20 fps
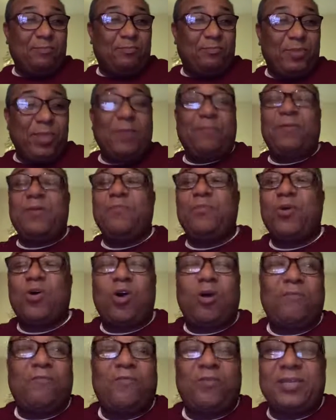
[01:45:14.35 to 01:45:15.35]
pick
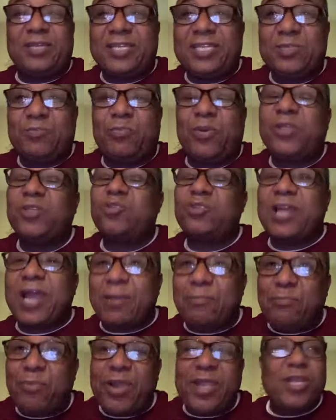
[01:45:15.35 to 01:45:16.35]
people up from this point to
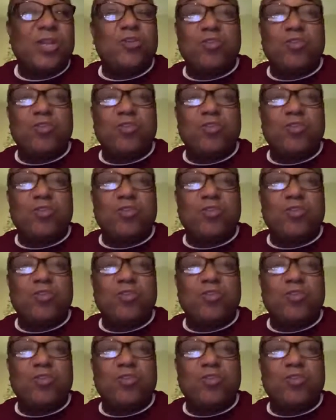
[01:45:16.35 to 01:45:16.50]
that point.